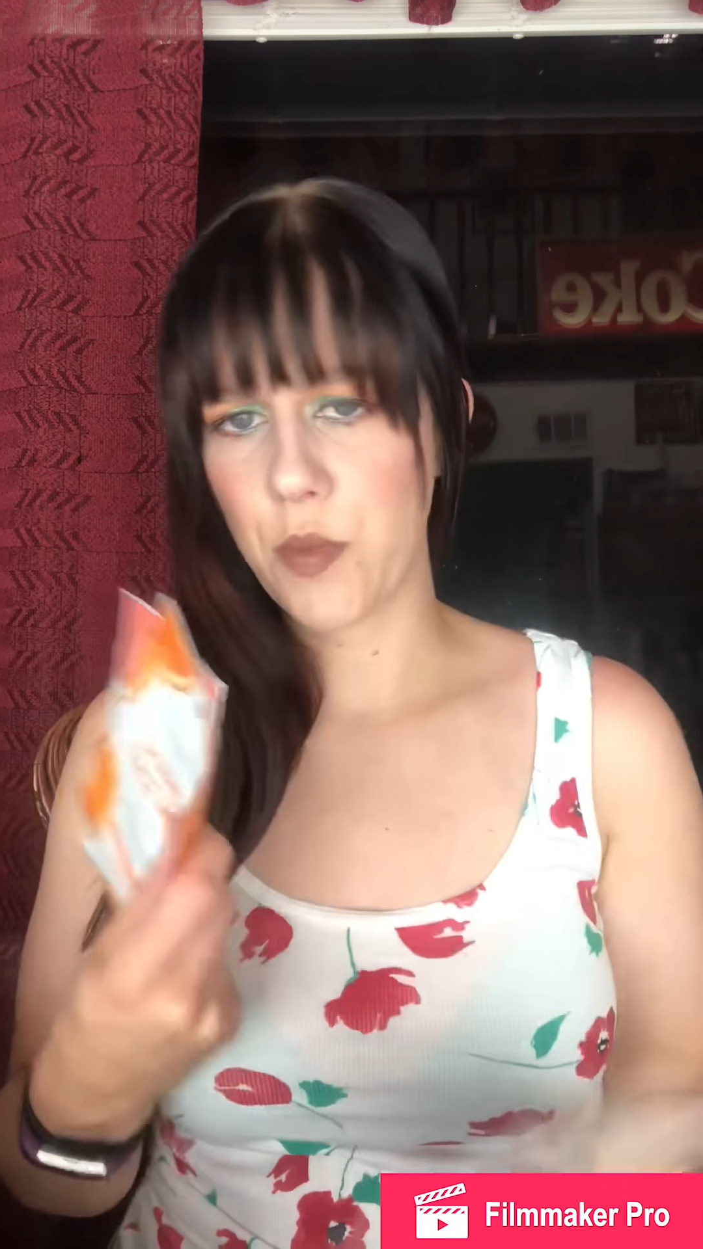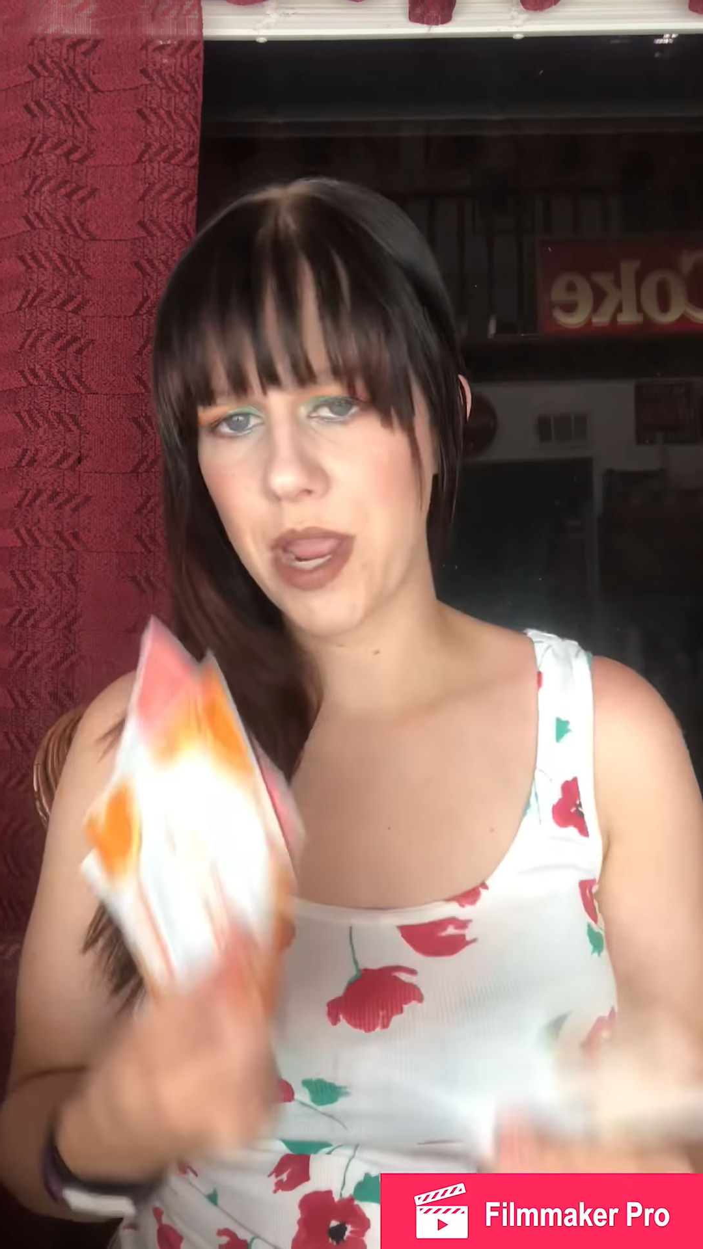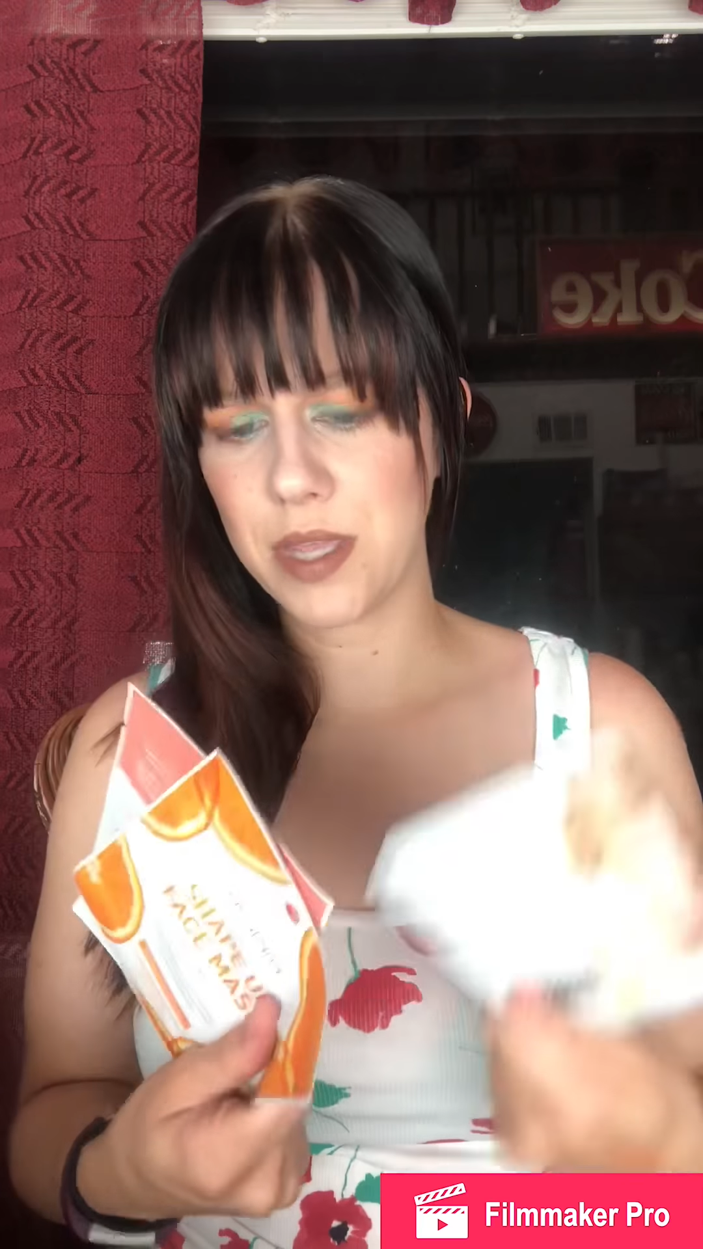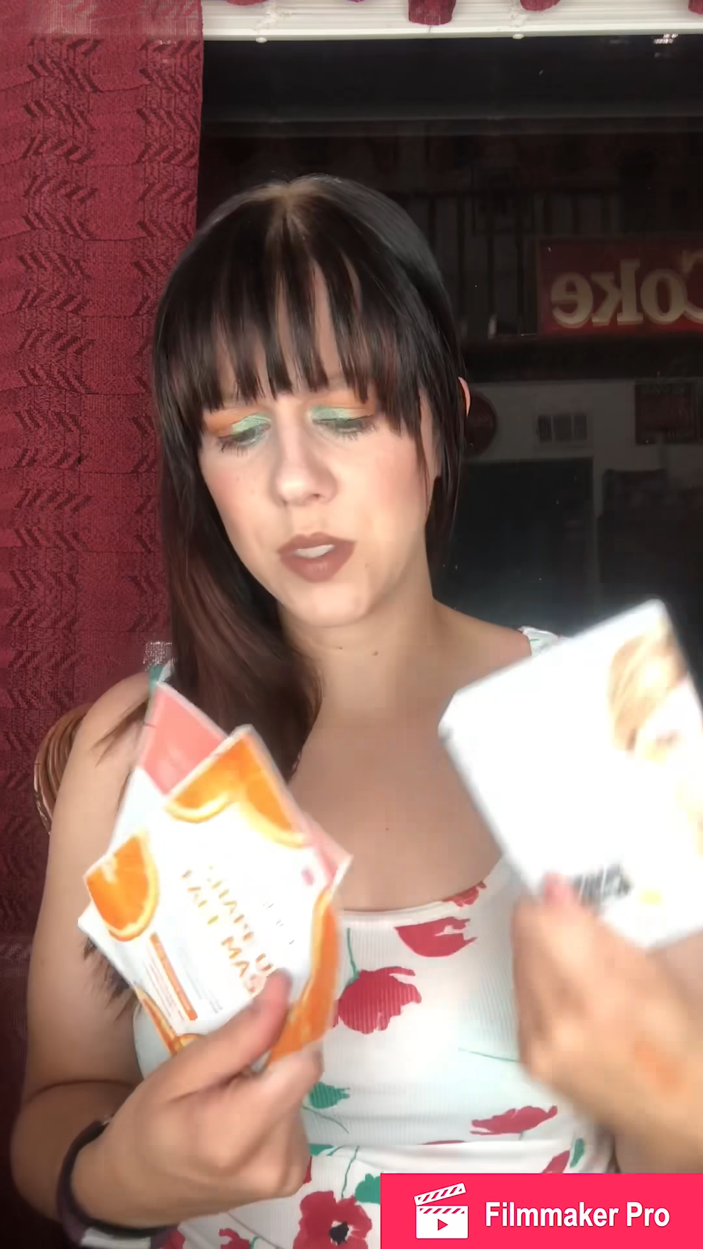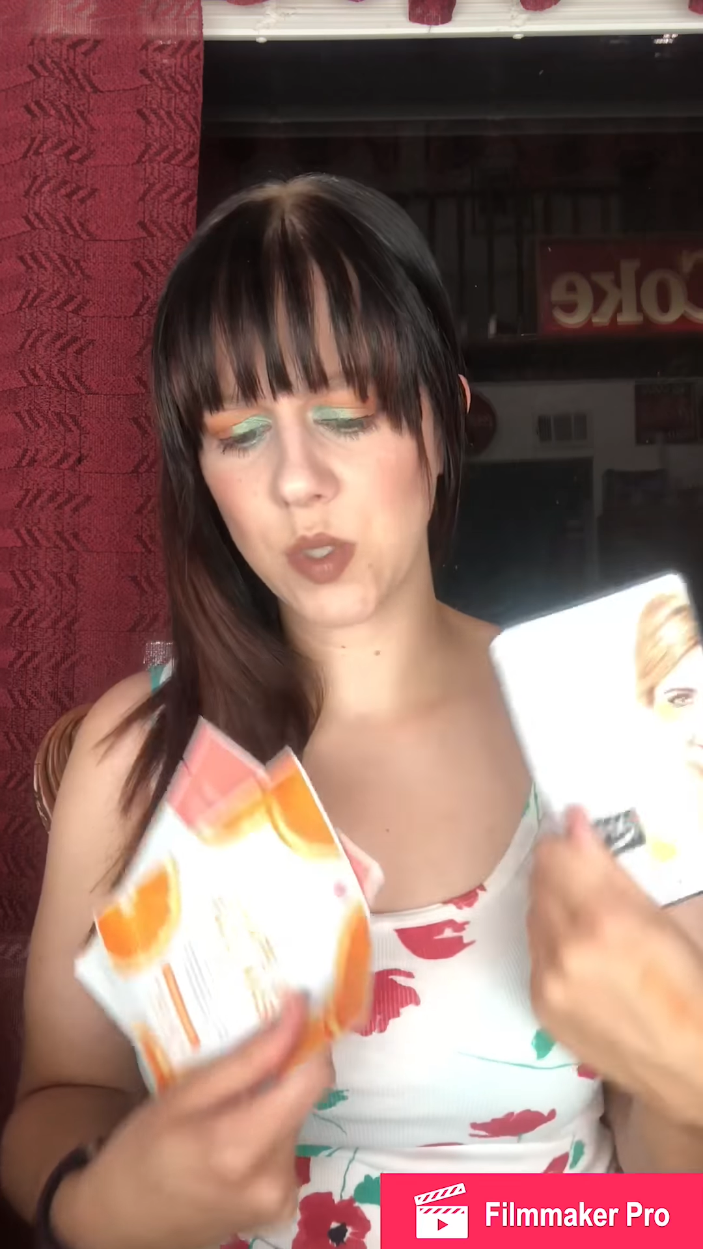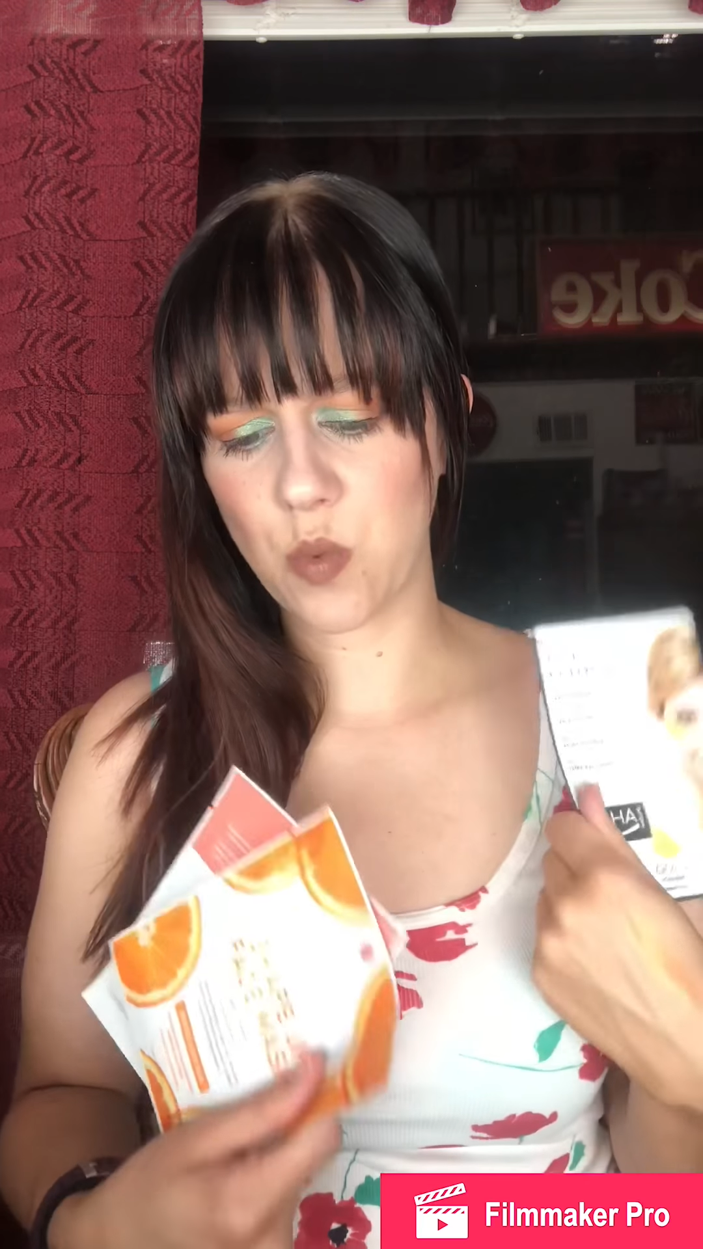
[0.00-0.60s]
brands or